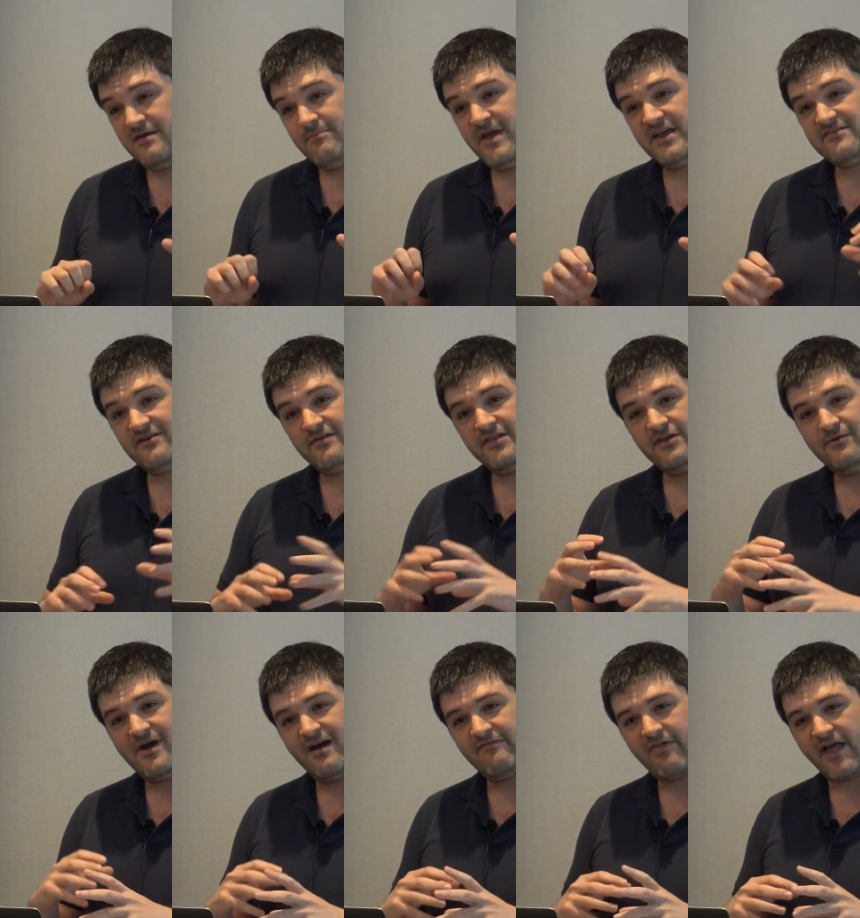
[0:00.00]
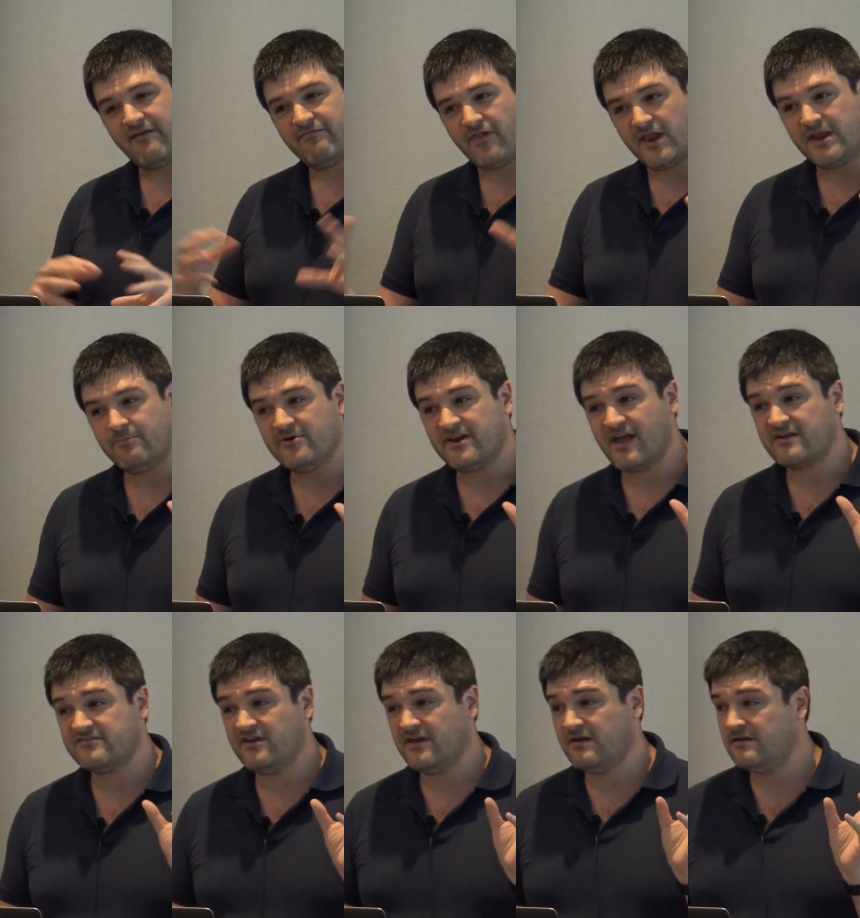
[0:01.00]
Make sure that you have like flooding
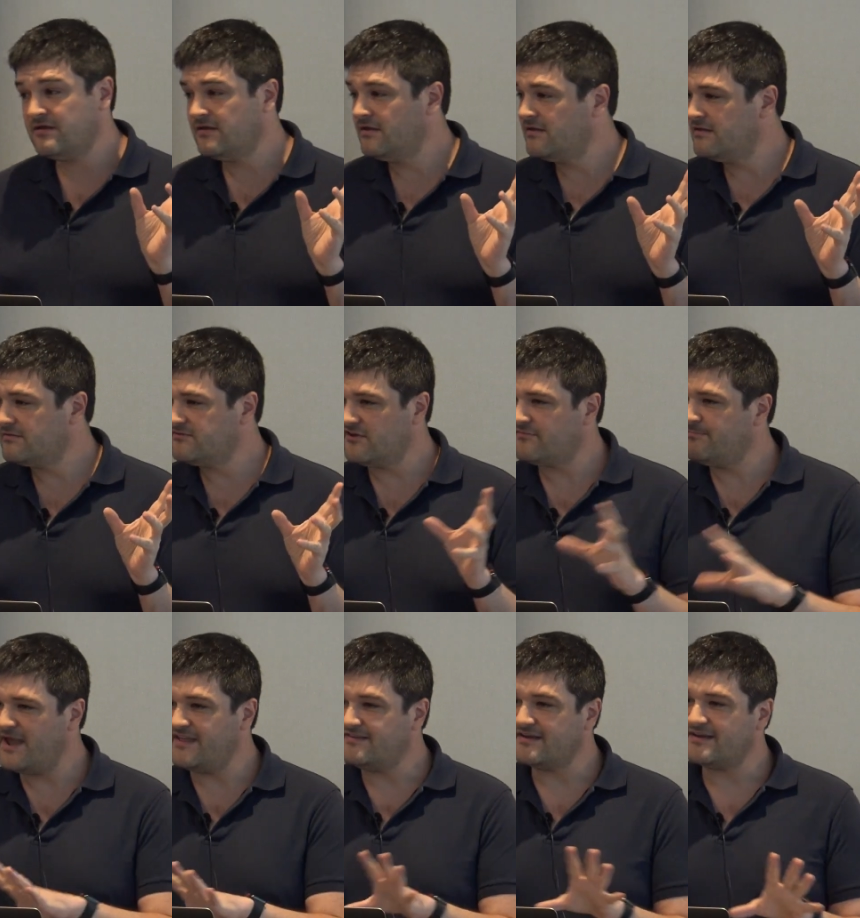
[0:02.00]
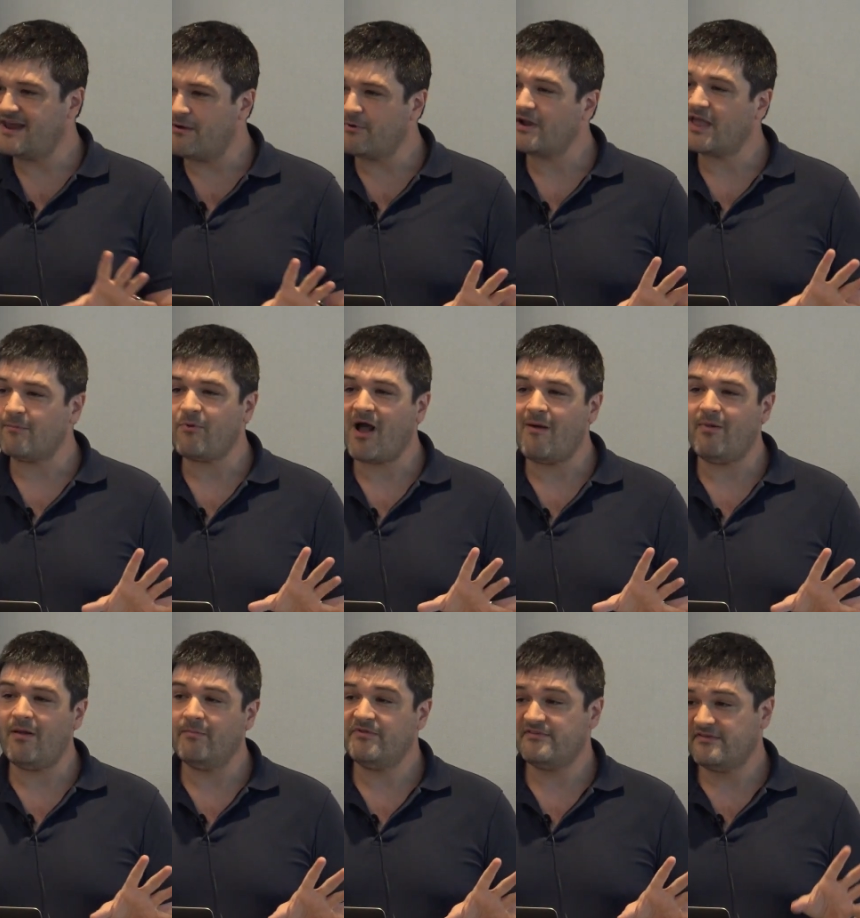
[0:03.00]
protection, just basic networking
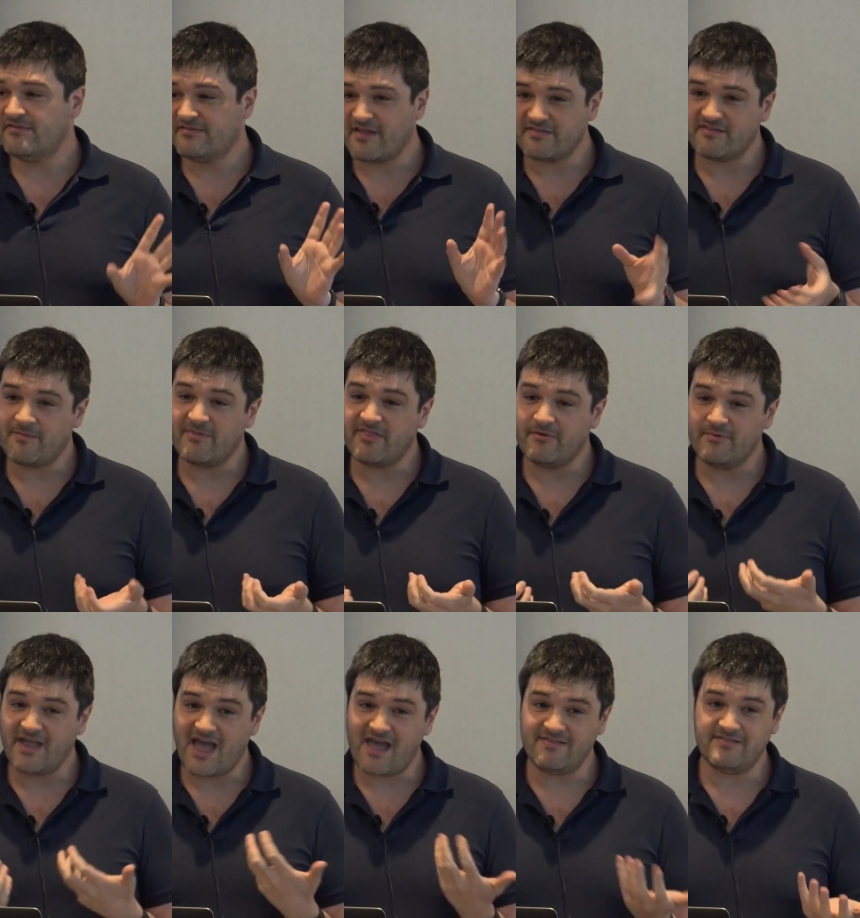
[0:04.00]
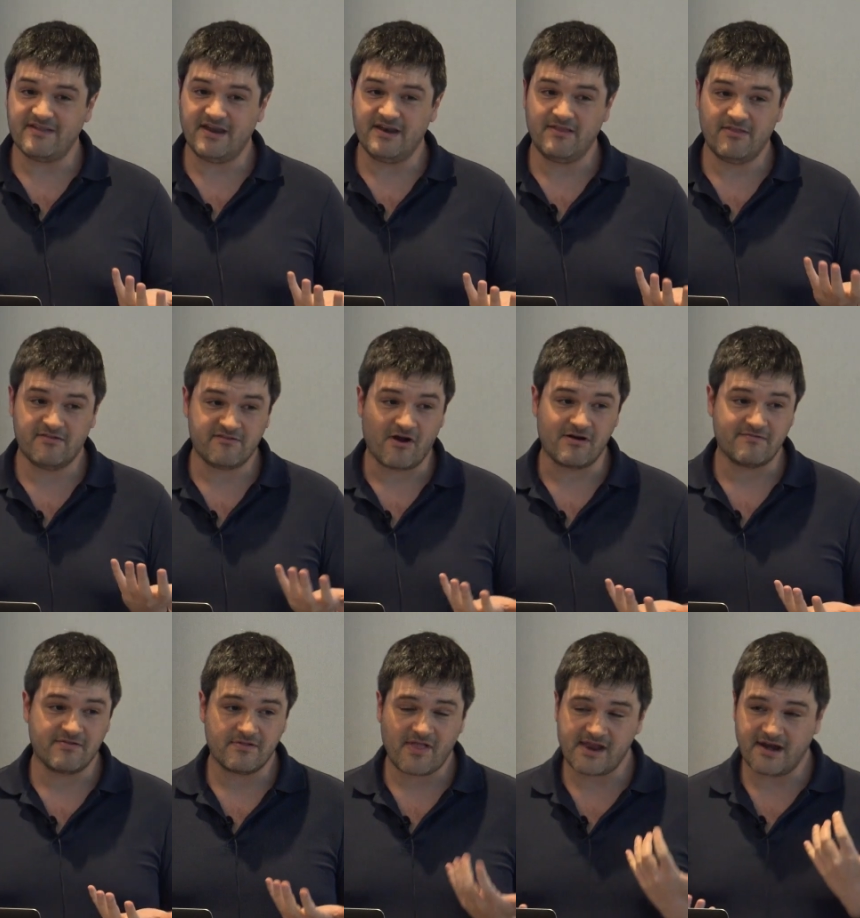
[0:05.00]
problems. That's something that we had seen in the start of
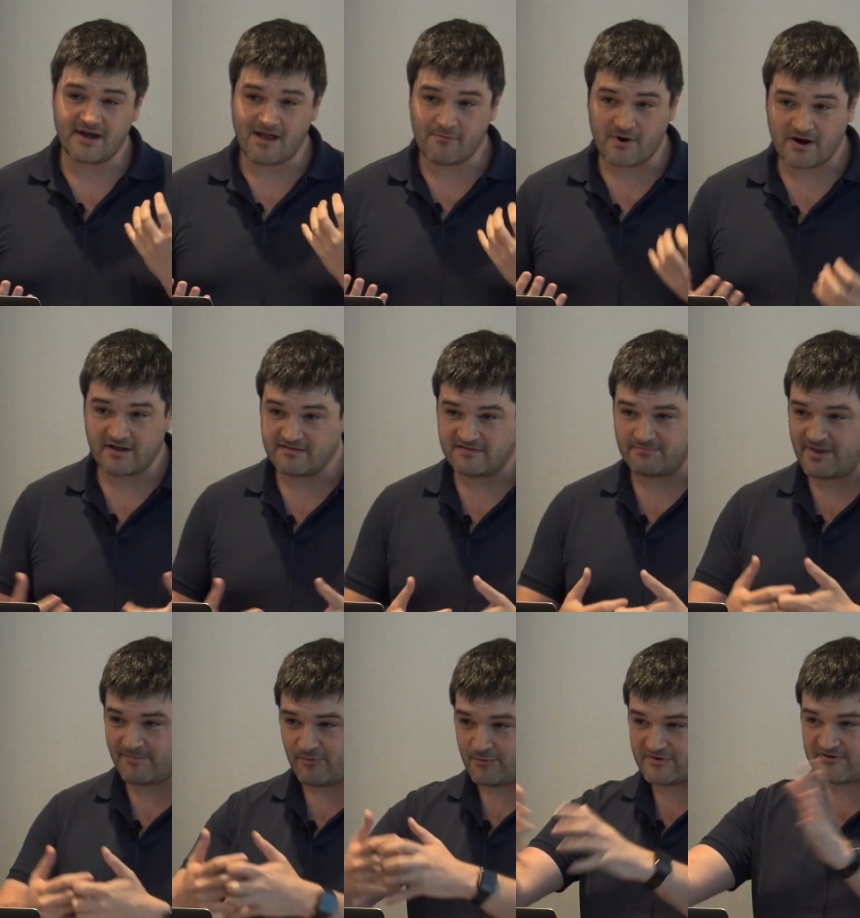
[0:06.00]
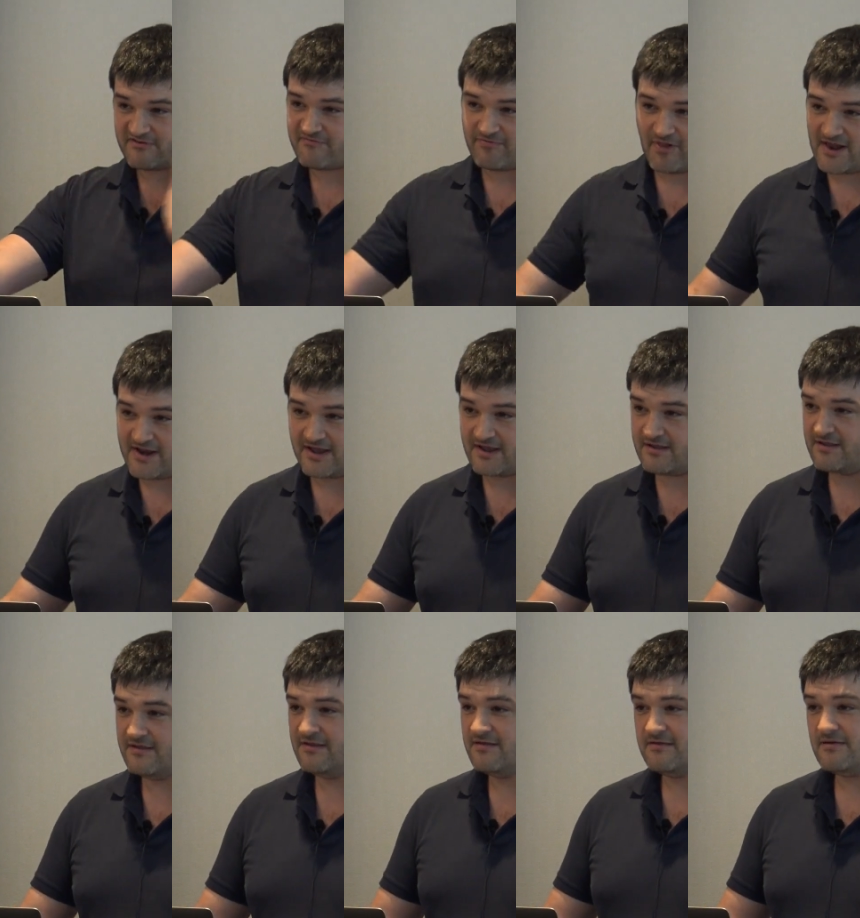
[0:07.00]
the Lightning Network, is that people were just flooding
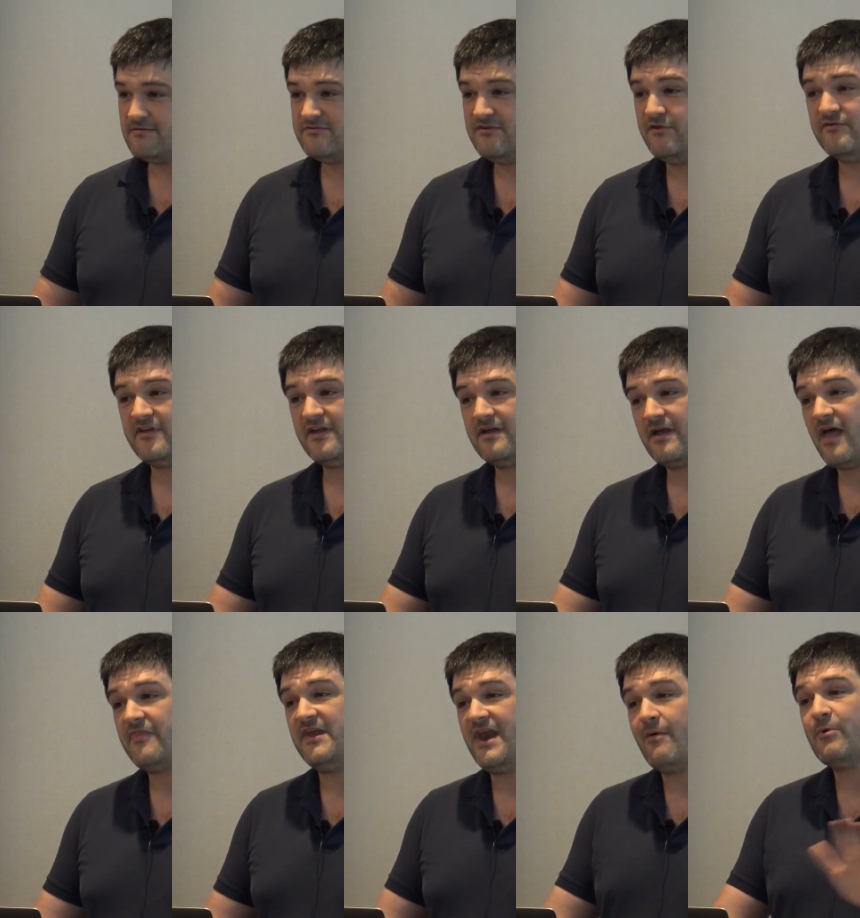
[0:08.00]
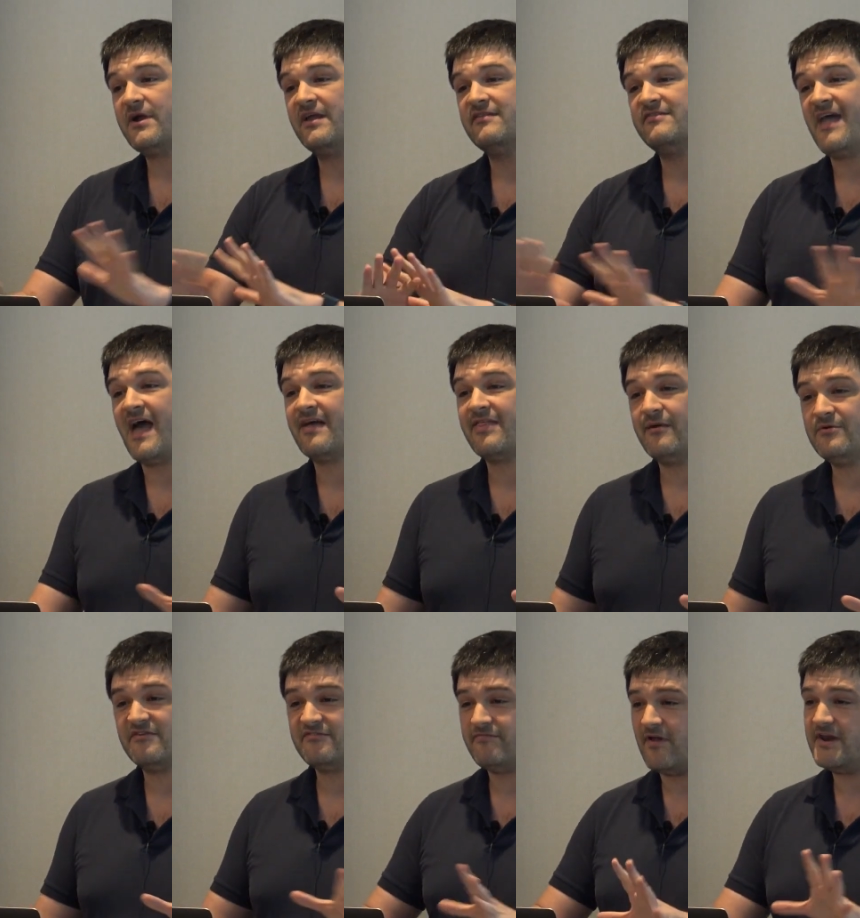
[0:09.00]
using at the networking stack. They were
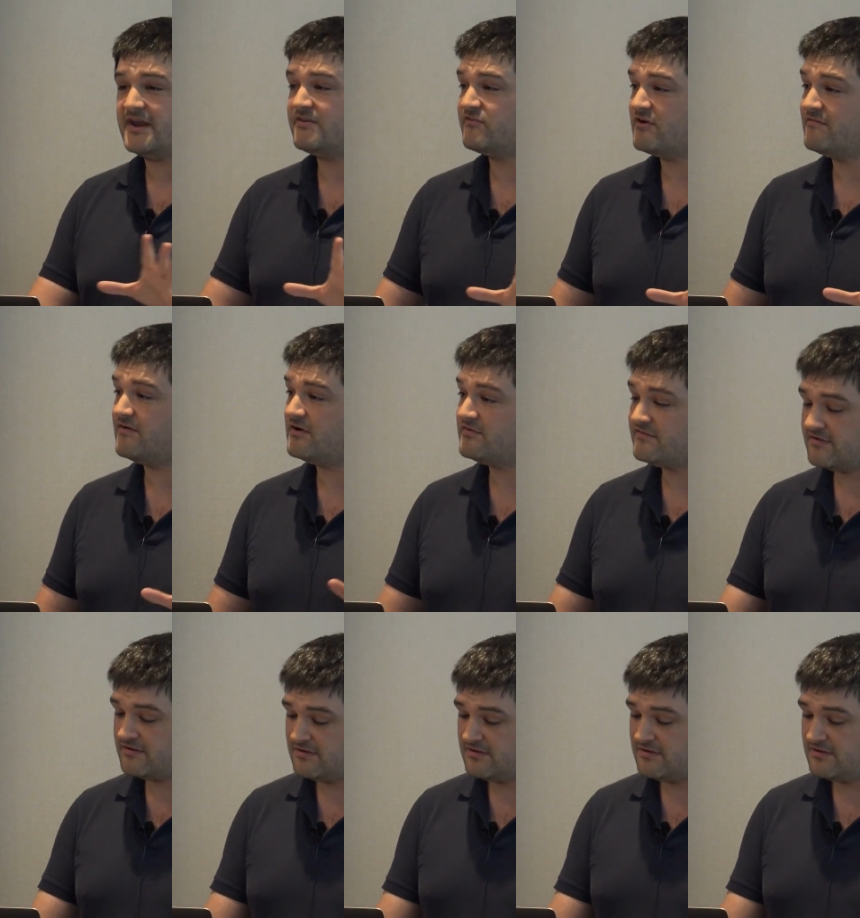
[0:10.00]
just flooding servers.